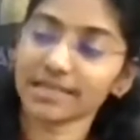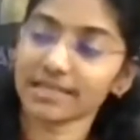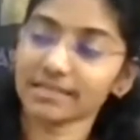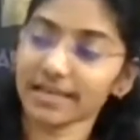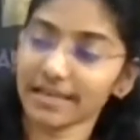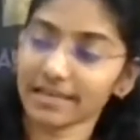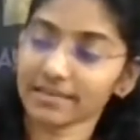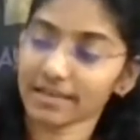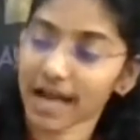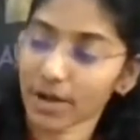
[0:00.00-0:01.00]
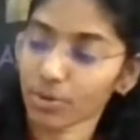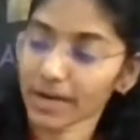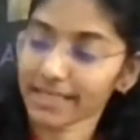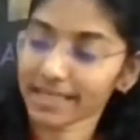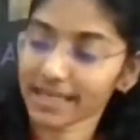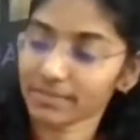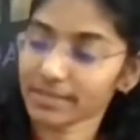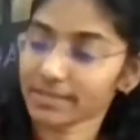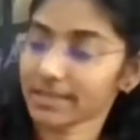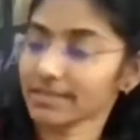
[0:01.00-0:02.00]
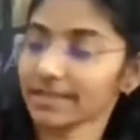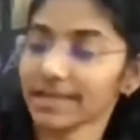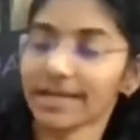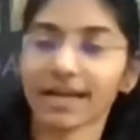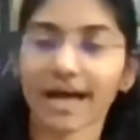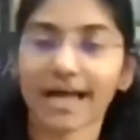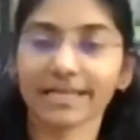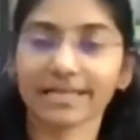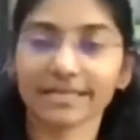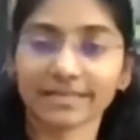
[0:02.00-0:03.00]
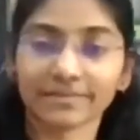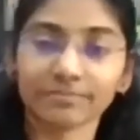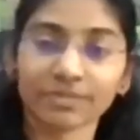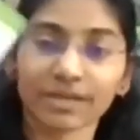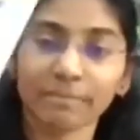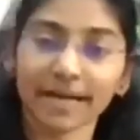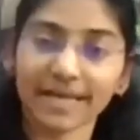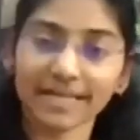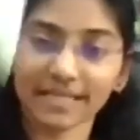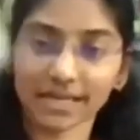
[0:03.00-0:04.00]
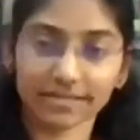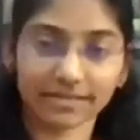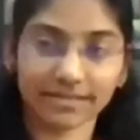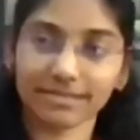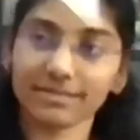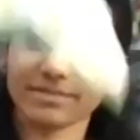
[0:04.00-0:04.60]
are there. Aquatic animals are there. Lion. Many are there.